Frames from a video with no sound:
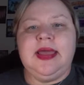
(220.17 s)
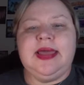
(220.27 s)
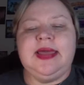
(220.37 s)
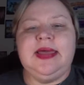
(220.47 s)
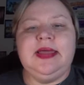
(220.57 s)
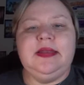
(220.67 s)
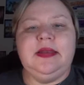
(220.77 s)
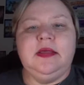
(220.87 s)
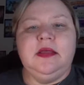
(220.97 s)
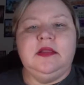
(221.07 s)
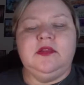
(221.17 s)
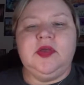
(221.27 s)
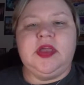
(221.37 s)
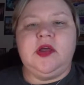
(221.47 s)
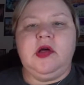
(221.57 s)
And
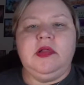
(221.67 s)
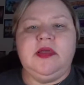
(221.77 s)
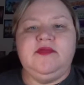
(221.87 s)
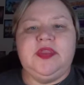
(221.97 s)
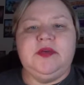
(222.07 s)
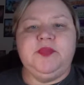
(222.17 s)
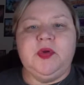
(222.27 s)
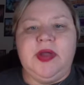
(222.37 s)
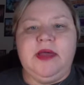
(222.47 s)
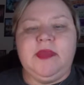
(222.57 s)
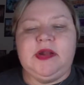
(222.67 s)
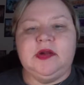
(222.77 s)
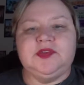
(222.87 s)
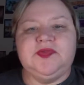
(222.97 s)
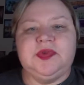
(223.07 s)
look at all of the
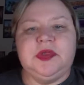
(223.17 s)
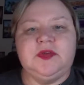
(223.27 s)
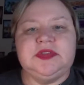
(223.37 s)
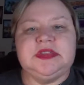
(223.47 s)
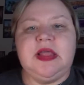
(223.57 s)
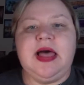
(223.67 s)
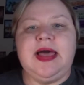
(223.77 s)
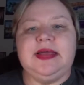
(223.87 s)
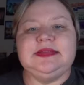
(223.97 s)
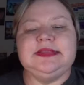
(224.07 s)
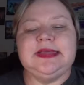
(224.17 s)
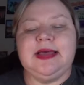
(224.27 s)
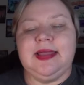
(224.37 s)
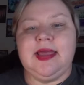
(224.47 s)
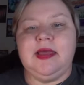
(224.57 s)
parameters for those slides,
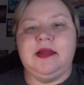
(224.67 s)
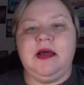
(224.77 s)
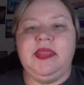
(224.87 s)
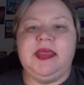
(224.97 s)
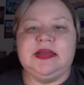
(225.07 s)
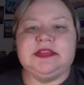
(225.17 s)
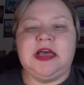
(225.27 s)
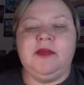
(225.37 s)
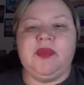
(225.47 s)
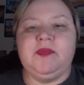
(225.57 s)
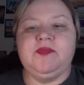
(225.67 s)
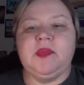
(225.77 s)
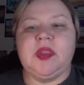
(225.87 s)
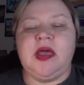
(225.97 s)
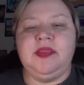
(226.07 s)
again, on the assignment.
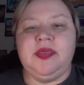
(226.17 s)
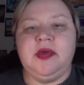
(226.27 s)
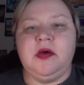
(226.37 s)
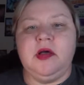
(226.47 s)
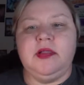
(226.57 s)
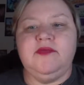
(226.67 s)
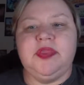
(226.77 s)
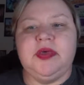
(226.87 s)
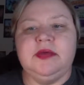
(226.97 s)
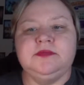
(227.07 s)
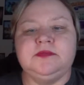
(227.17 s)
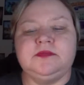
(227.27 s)
I think all of the